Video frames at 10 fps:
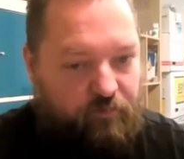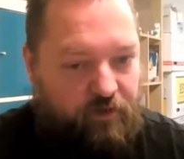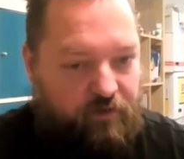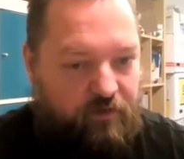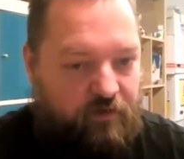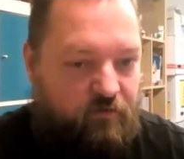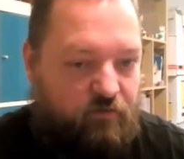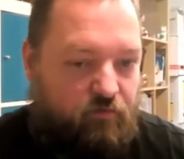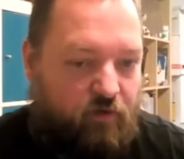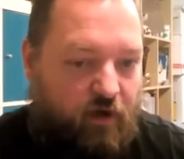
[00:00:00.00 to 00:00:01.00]
It it's
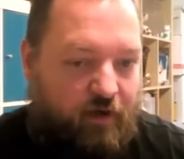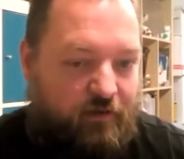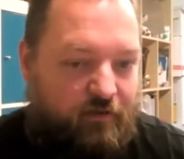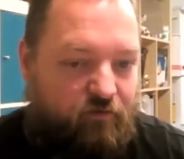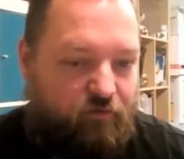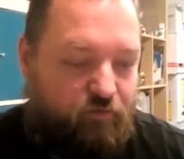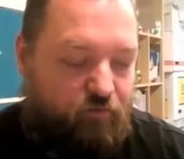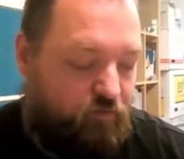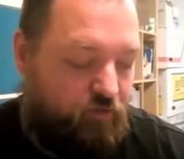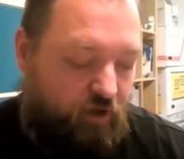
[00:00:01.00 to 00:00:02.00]
trying
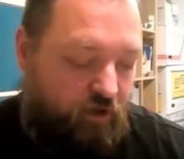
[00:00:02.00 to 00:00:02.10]
to